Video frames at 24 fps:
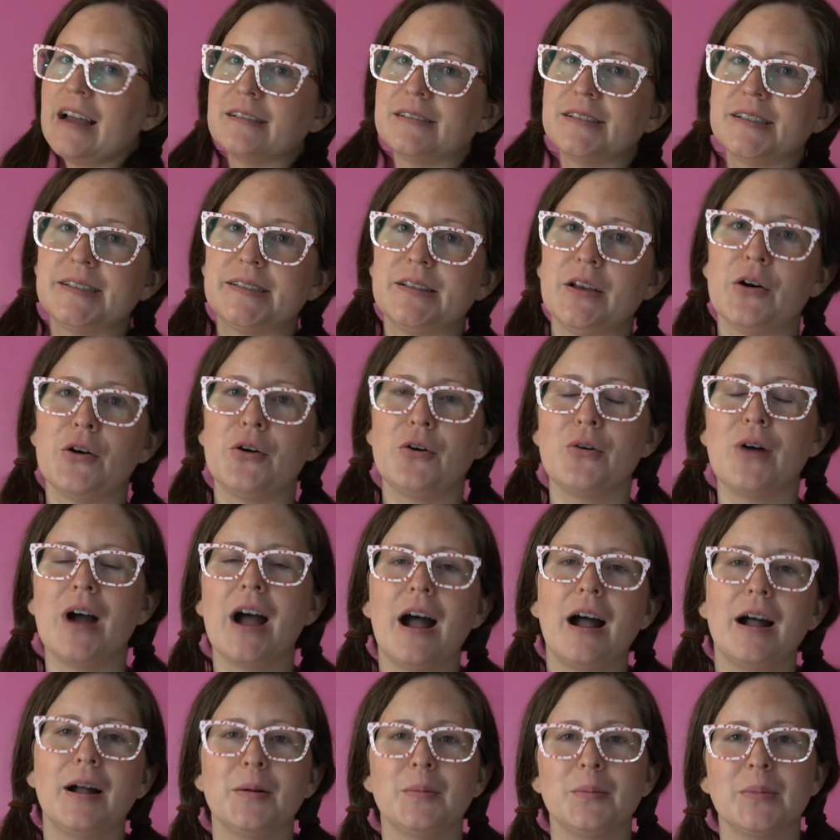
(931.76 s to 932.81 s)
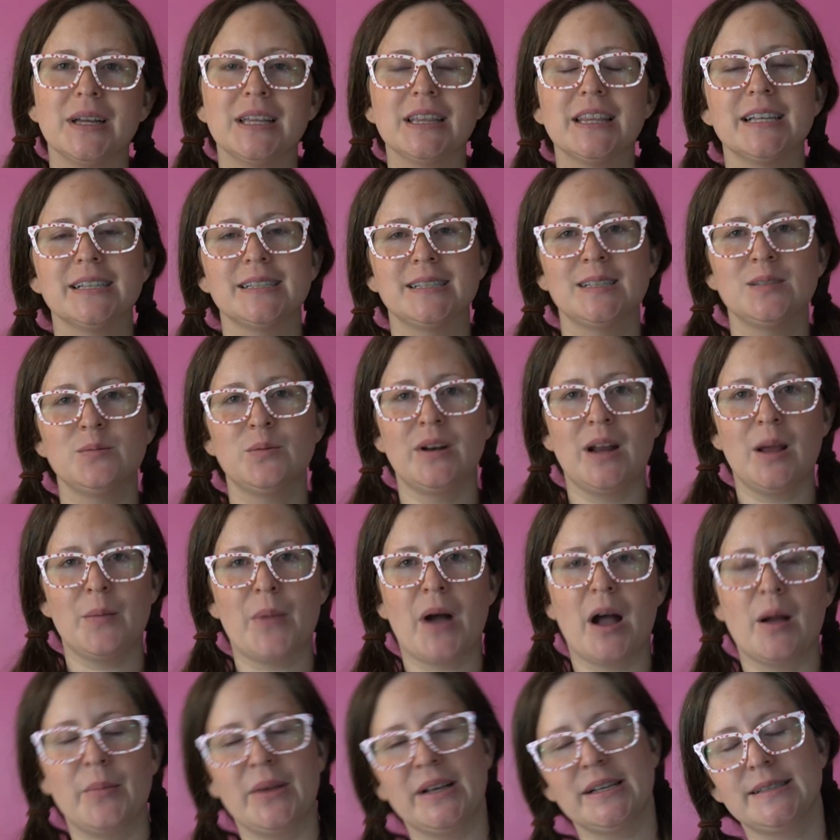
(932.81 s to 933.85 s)
so this is what I
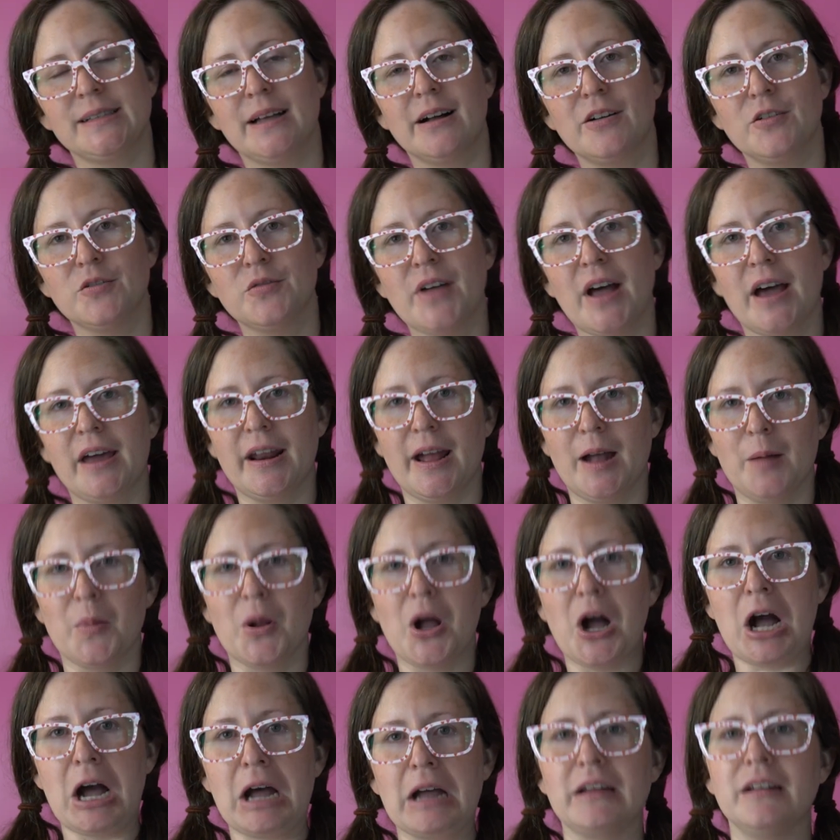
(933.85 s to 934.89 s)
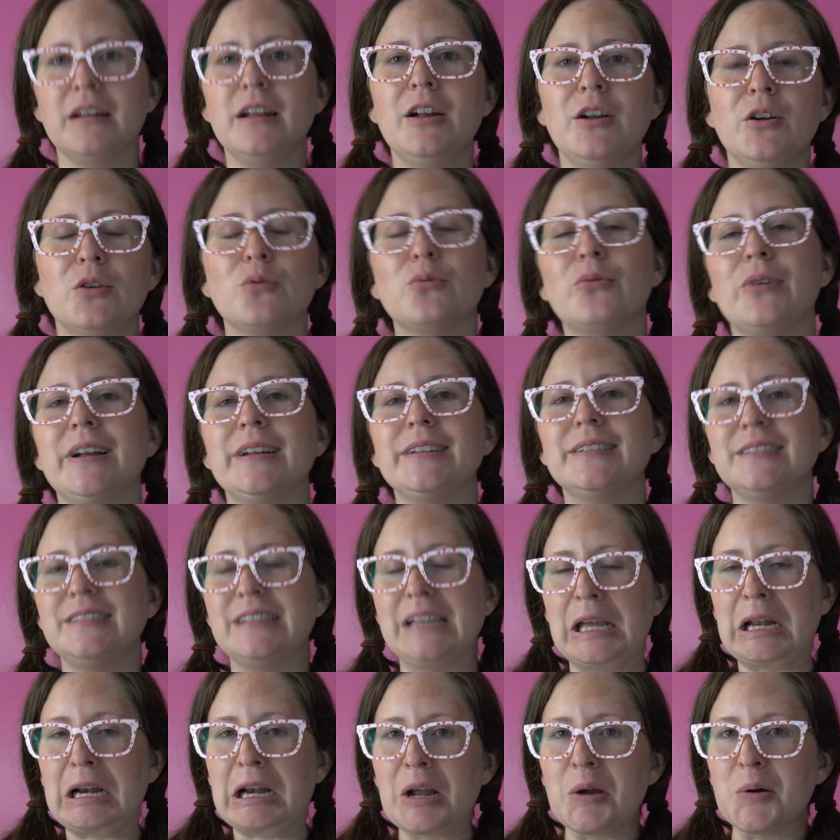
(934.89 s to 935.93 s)
bought myself at Epcot when
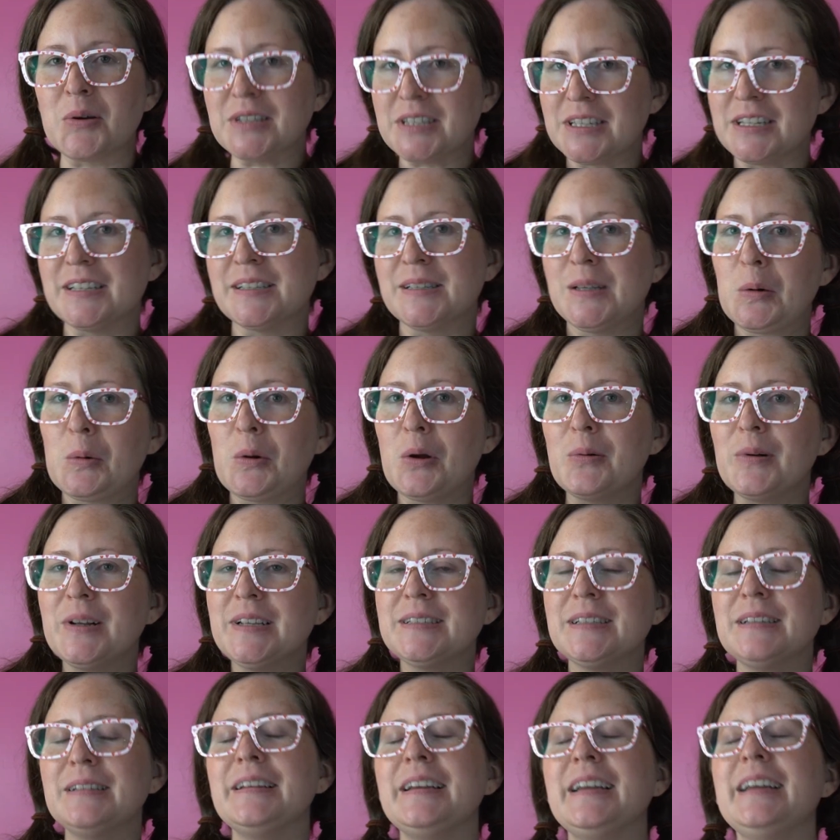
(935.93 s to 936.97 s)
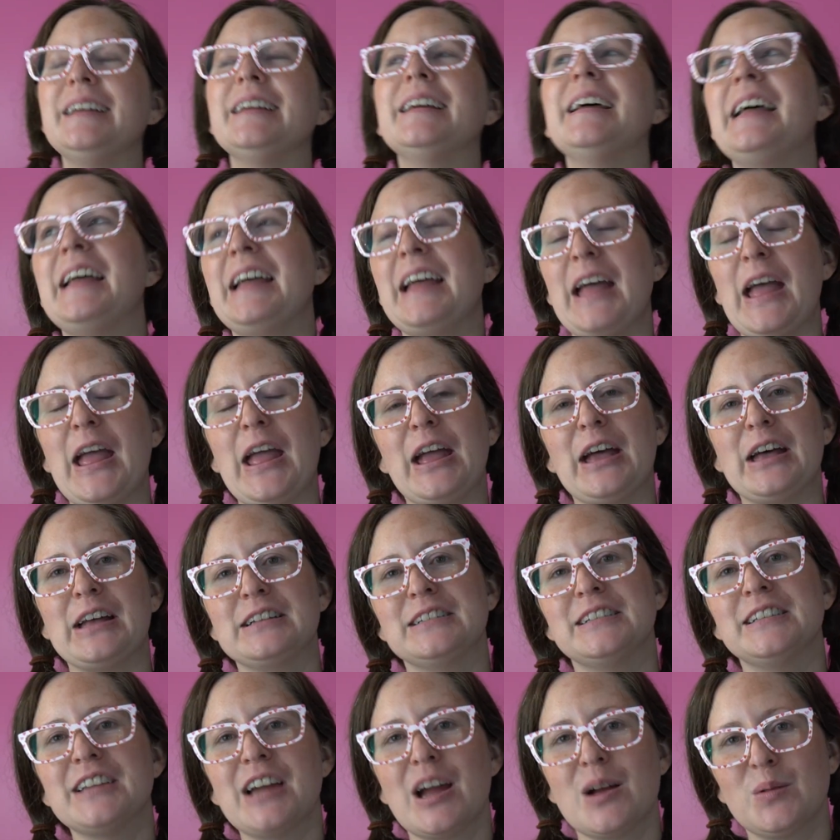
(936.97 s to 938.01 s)
Dan and I went to Disney World recently,
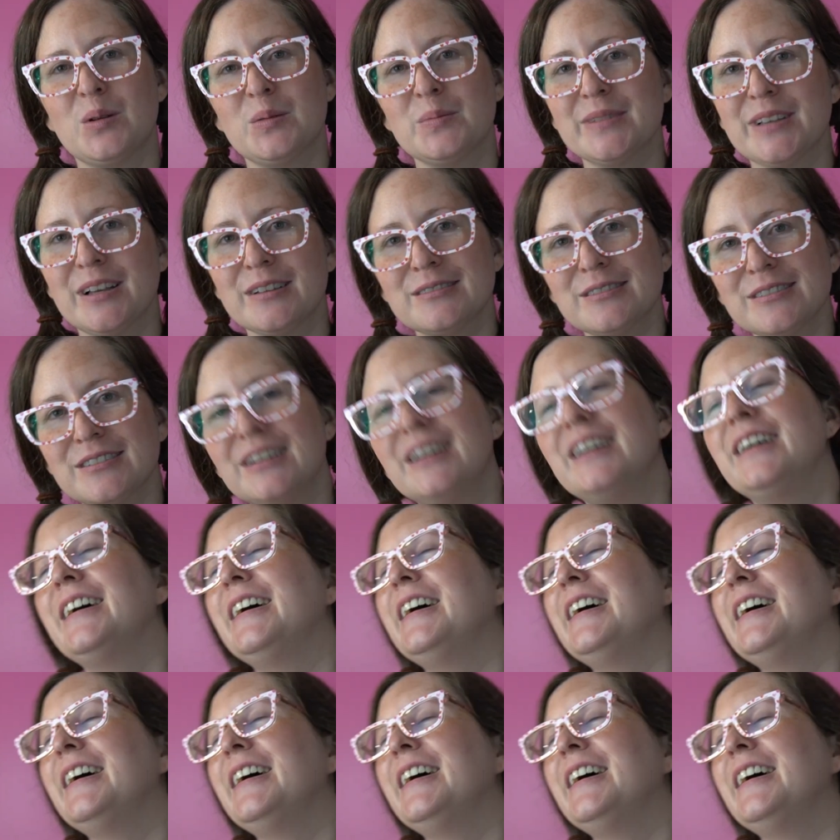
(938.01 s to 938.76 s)
and I'm obsessed.